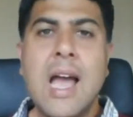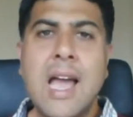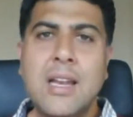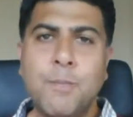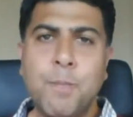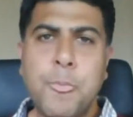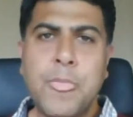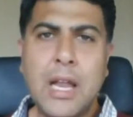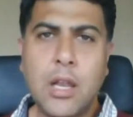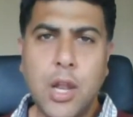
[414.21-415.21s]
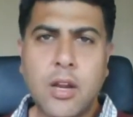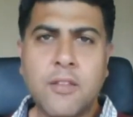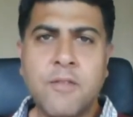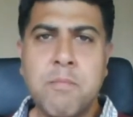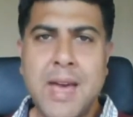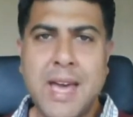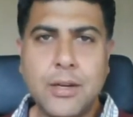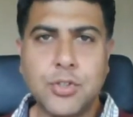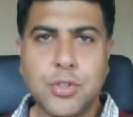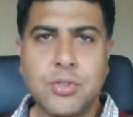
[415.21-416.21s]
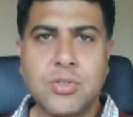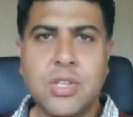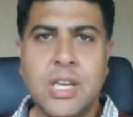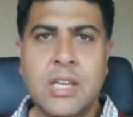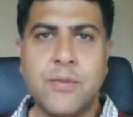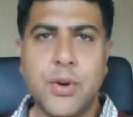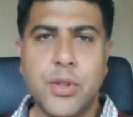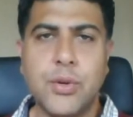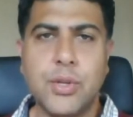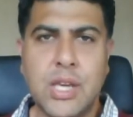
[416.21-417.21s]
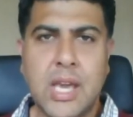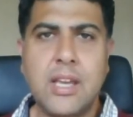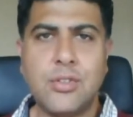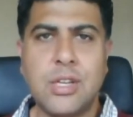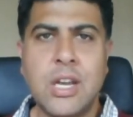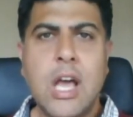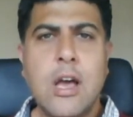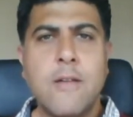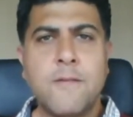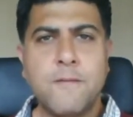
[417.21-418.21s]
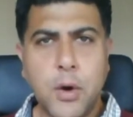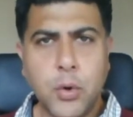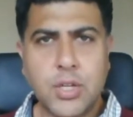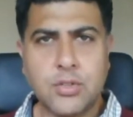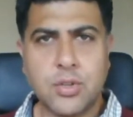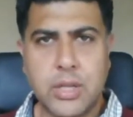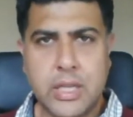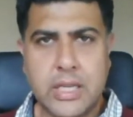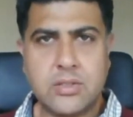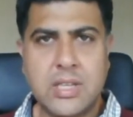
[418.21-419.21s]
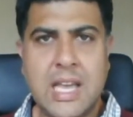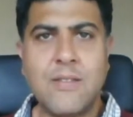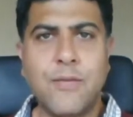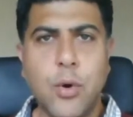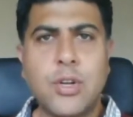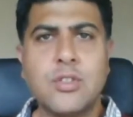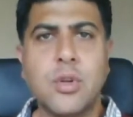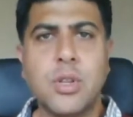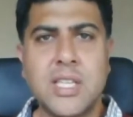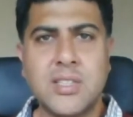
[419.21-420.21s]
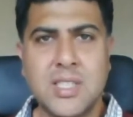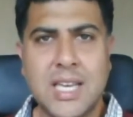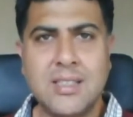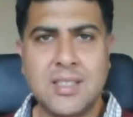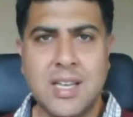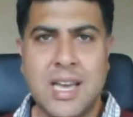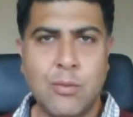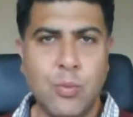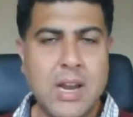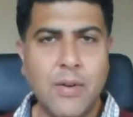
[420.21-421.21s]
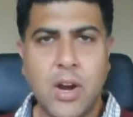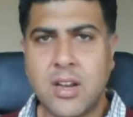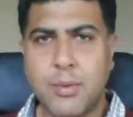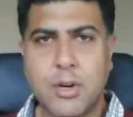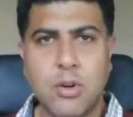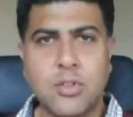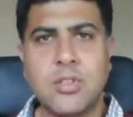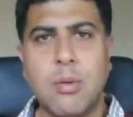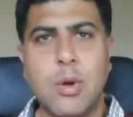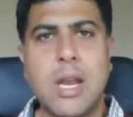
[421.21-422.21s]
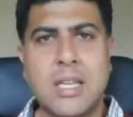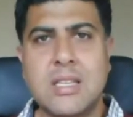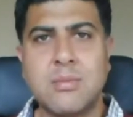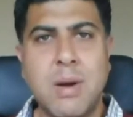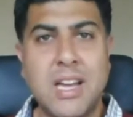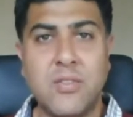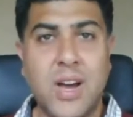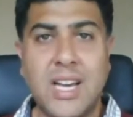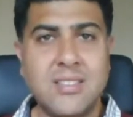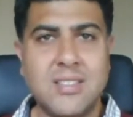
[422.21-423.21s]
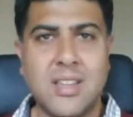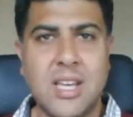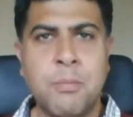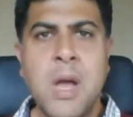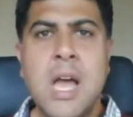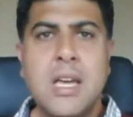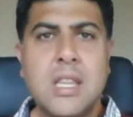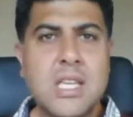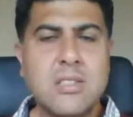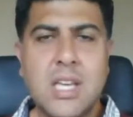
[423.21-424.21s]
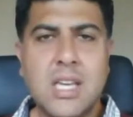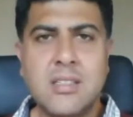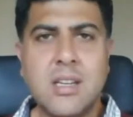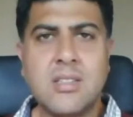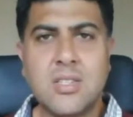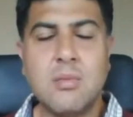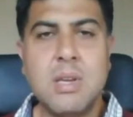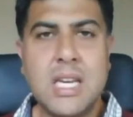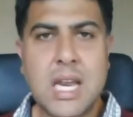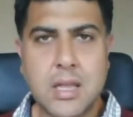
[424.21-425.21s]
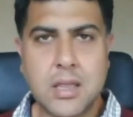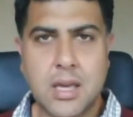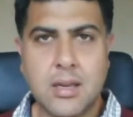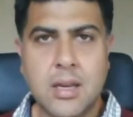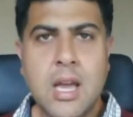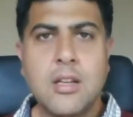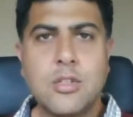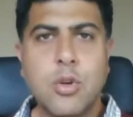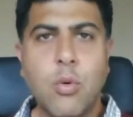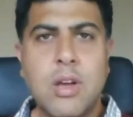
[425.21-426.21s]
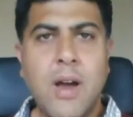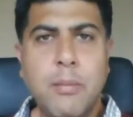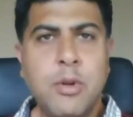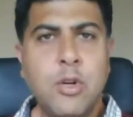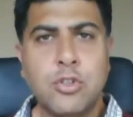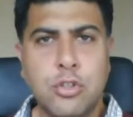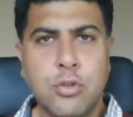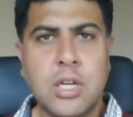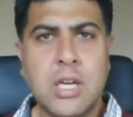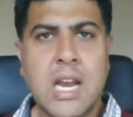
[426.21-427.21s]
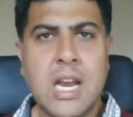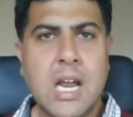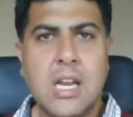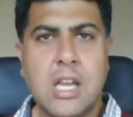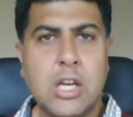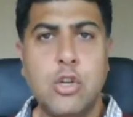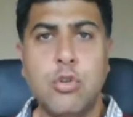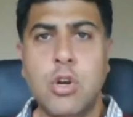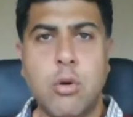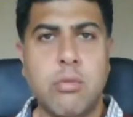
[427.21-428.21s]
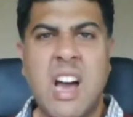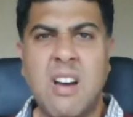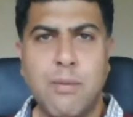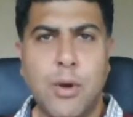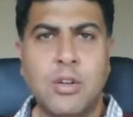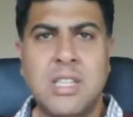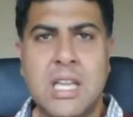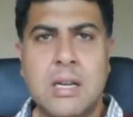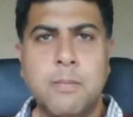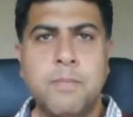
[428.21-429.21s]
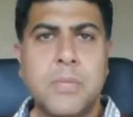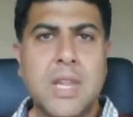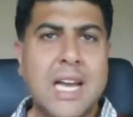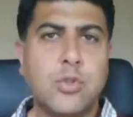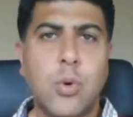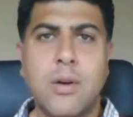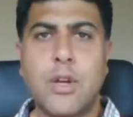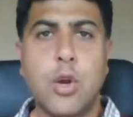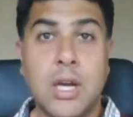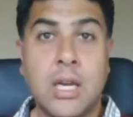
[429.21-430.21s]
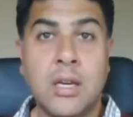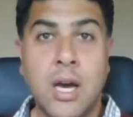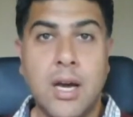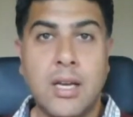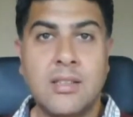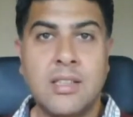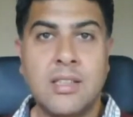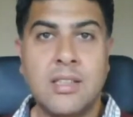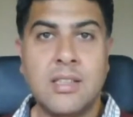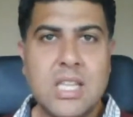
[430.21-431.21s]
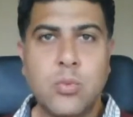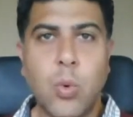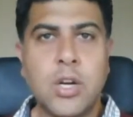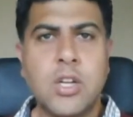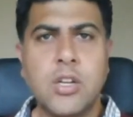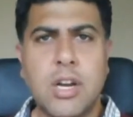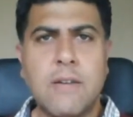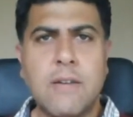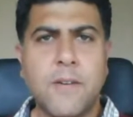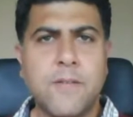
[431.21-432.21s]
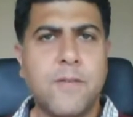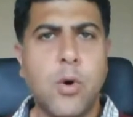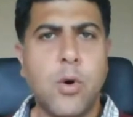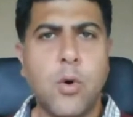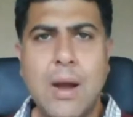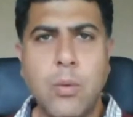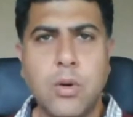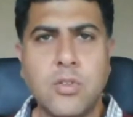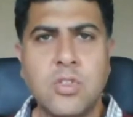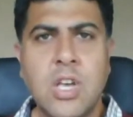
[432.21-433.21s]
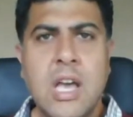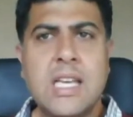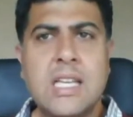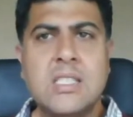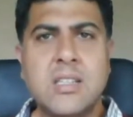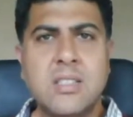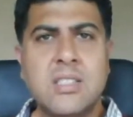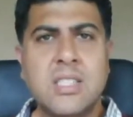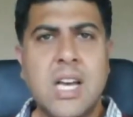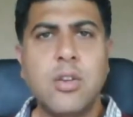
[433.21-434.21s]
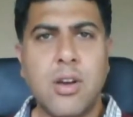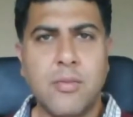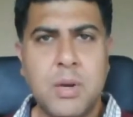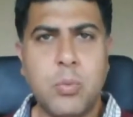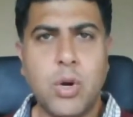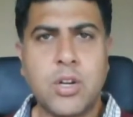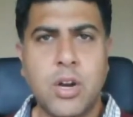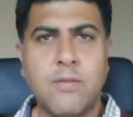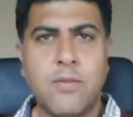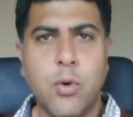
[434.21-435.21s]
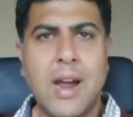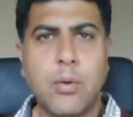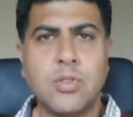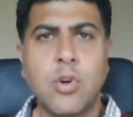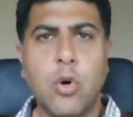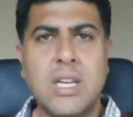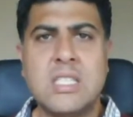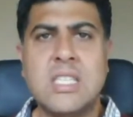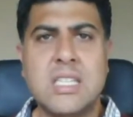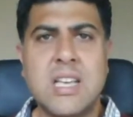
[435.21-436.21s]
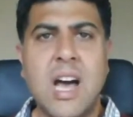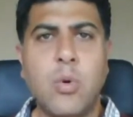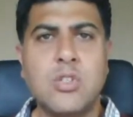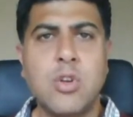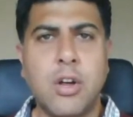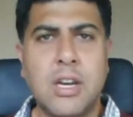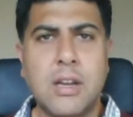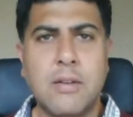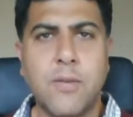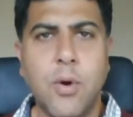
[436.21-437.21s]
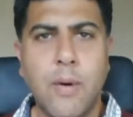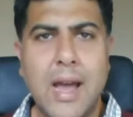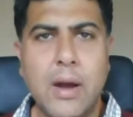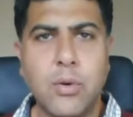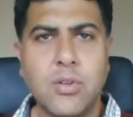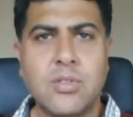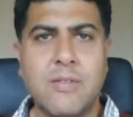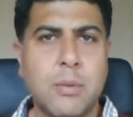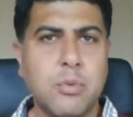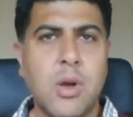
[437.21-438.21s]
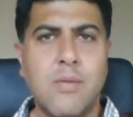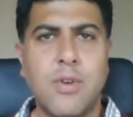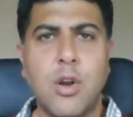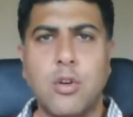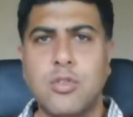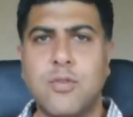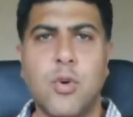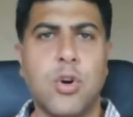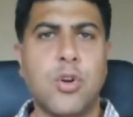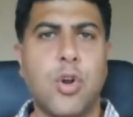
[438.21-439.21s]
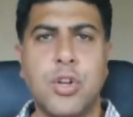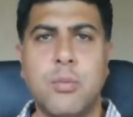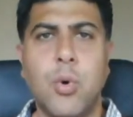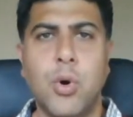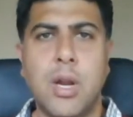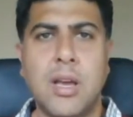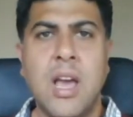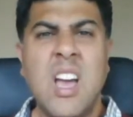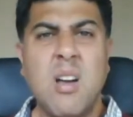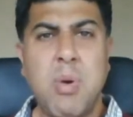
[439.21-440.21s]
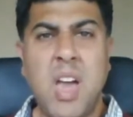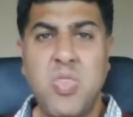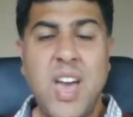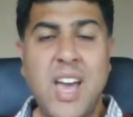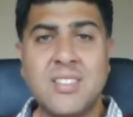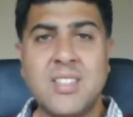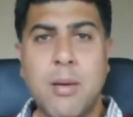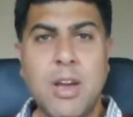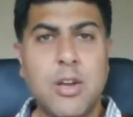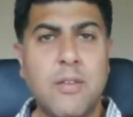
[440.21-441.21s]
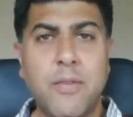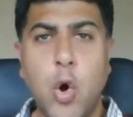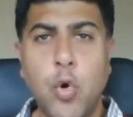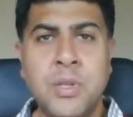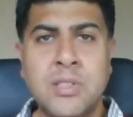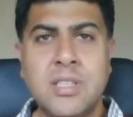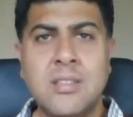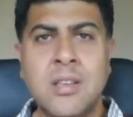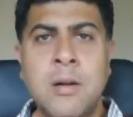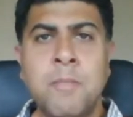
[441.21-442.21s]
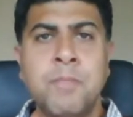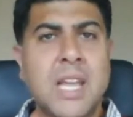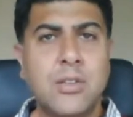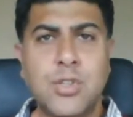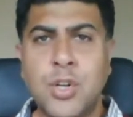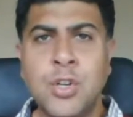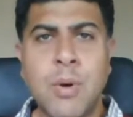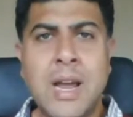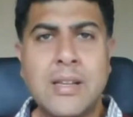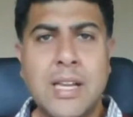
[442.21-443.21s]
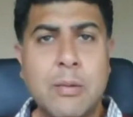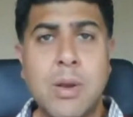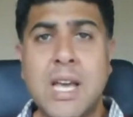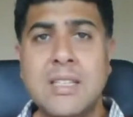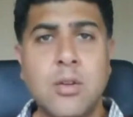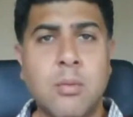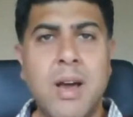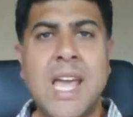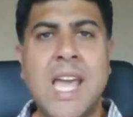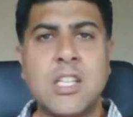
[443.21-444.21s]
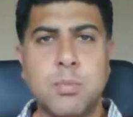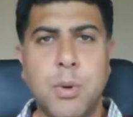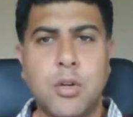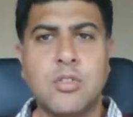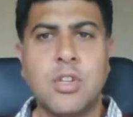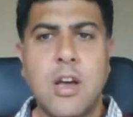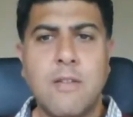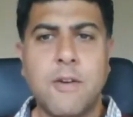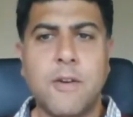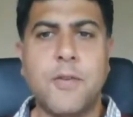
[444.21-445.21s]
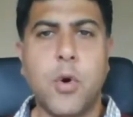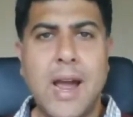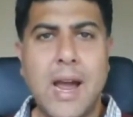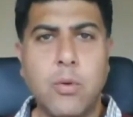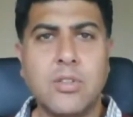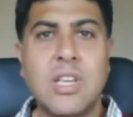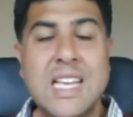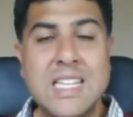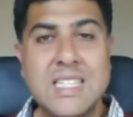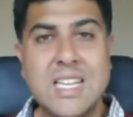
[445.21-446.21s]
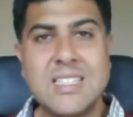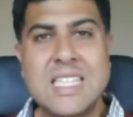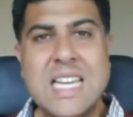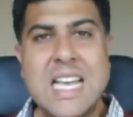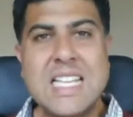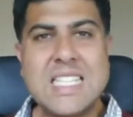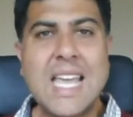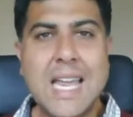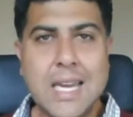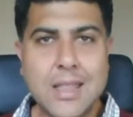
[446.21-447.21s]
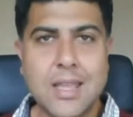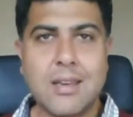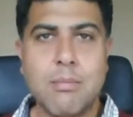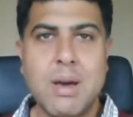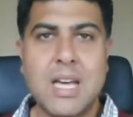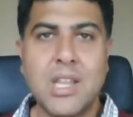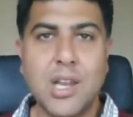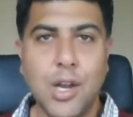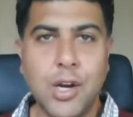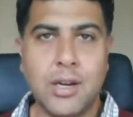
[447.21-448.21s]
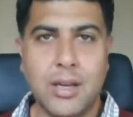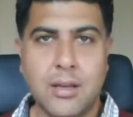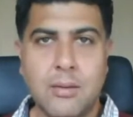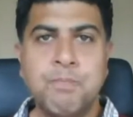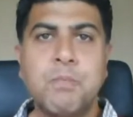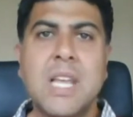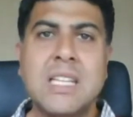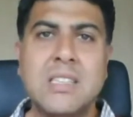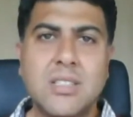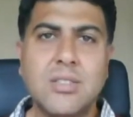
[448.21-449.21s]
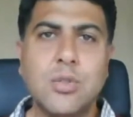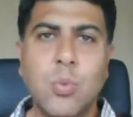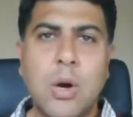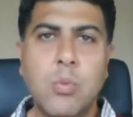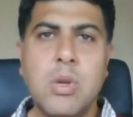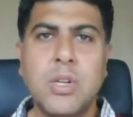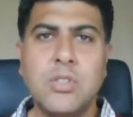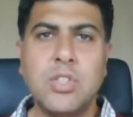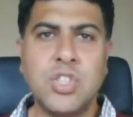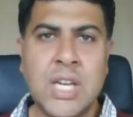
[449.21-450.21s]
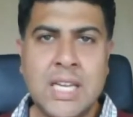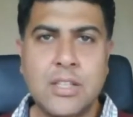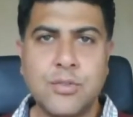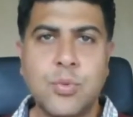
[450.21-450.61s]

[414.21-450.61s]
And a lot of managers in further education focus on this and focus on this data. And whenever come across someone like this, my advice to them, this data doesn't mean anything. So if I'm your student and you know that I've logged in at 12 o'clock at night and stayed working on it for 4 hours, it doesn't tell you I've been working on it 4 hours. All it says, I was on it for 4 hours from 12 o'clock to 4 o'clock in the morning. But at that time, I could have opened it and turned around and played on my Xbox for 4 hours. It doesn't say anything about the learning. And this is what we want to change.